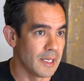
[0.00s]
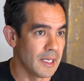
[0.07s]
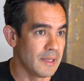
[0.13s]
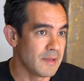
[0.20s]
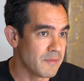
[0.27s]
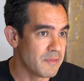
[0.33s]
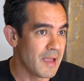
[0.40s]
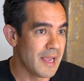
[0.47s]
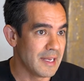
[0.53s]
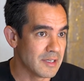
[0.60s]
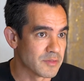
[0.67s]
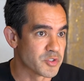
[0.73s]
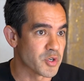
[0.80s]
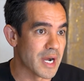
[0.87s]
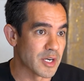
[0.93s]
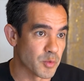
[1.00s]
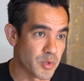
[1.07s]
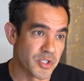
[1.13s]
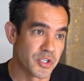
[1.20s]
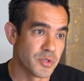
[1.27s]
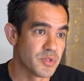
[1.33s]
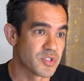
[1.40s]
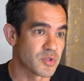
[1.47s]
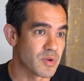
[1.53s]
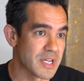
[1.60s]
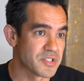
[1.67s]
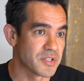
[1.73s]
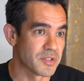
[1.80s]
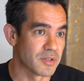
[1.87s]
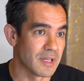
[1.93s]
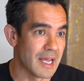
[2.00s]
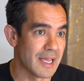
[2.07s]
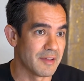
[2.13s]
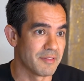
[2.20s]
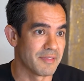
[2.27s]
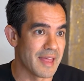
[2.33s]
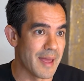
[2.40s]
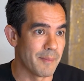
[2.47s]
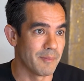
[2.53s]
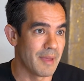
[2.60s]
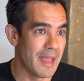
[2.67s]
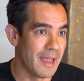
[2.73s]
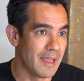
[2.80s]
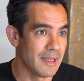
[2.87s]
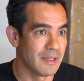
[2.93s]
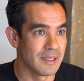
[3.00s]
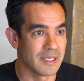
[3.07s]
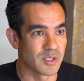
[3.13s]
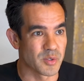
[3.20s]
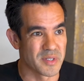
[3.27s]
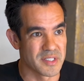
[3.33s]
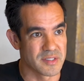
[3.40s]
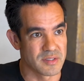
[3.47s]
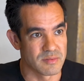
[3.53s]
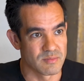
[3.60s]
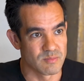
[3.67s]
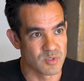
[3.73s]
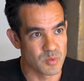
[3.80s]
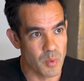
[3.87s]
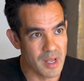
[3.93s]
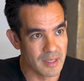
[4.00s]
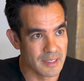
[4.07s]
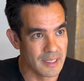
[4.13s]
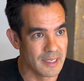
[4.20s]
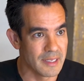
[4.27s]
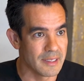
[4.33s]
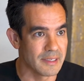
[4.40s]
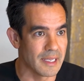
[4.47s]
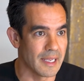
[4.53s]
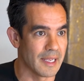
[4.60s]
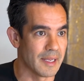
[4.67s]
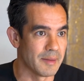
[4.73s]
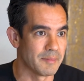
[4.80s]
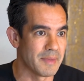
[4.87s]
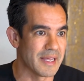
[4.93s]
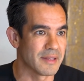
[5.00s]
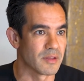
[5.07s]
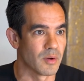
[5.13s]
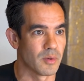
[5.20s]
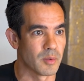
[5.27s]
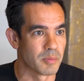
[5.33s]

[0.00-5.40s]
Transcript: In the vein of trying to reduce stress in your life that may increase swelling and make the whole